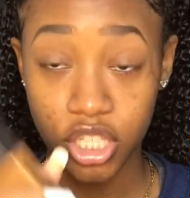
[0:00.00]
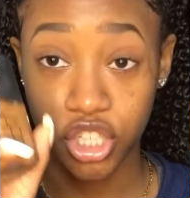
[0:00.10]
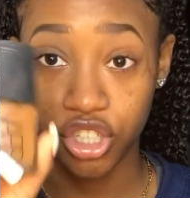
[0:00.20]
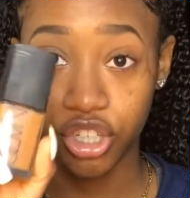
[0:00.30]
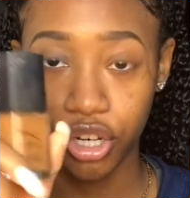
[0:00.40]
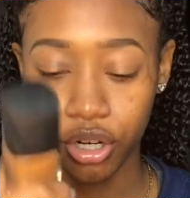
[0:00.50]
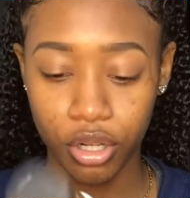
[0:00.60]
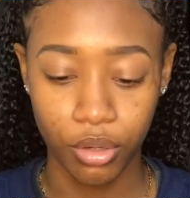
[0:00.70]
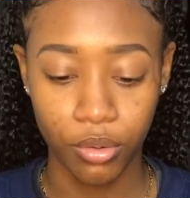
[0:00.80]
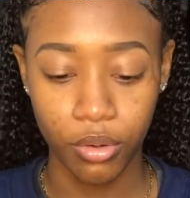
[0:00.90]
sheer
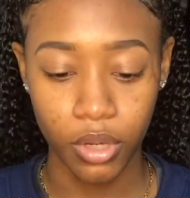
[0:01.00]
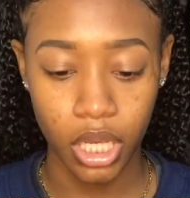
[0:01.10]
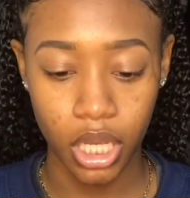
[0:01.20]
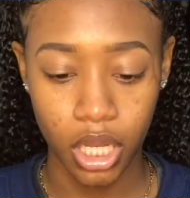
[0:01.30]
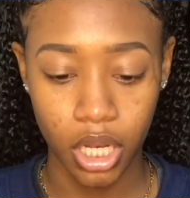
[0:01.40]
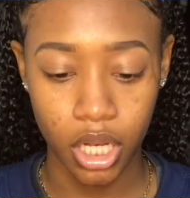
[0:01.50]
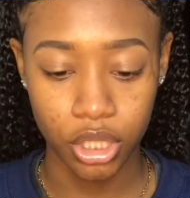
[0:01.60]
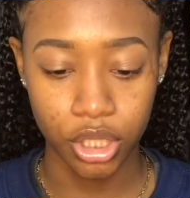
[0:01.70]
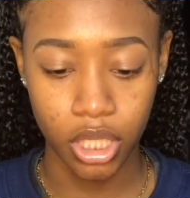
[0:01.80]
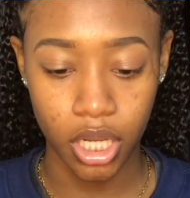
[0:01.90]
glow in the
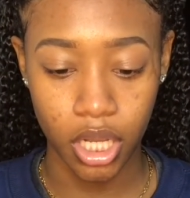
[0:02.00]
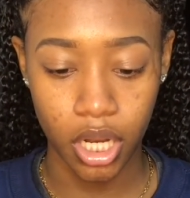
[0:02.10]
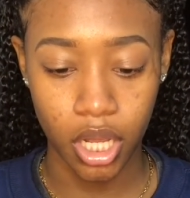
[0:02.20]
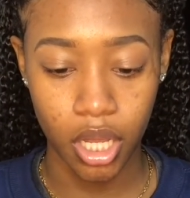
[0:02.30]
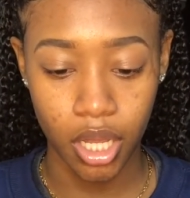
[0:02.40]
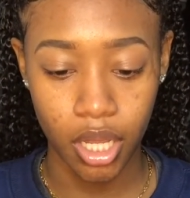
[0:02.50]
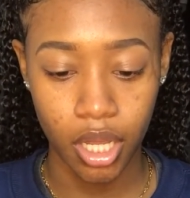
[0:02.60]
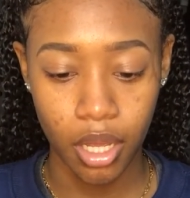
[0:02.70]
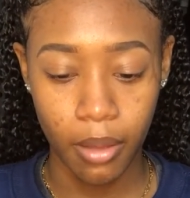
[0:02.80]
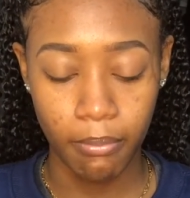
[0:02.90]
shade
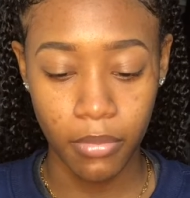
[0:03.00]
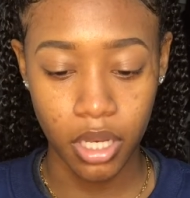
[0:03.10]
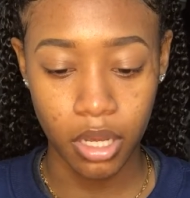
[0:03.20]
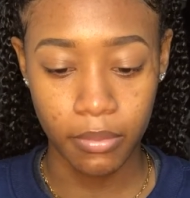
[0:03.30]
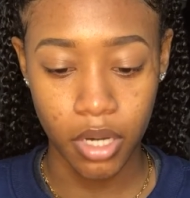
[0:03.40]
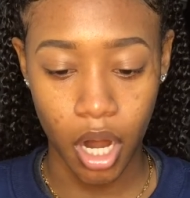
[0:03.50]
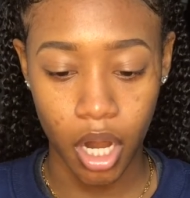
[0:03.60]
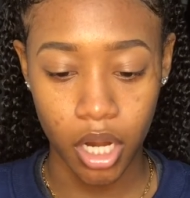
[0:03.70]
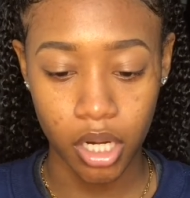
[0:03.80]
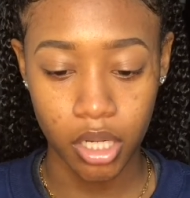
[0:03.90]
medium
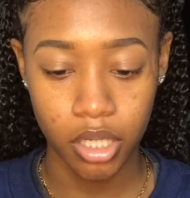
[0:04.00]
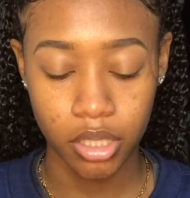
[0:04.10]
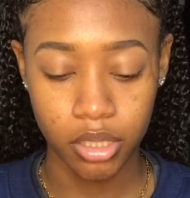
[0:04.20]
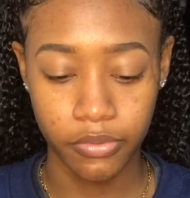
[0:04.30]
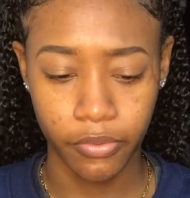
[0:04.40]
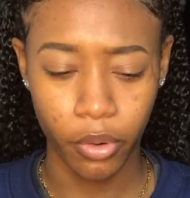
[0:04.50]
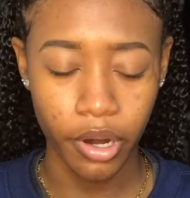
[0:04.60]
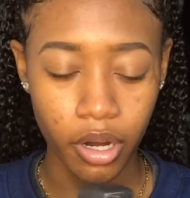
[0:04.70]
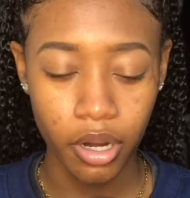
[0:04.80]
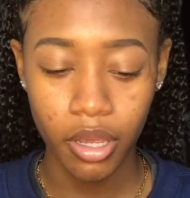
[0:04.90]
dark 4.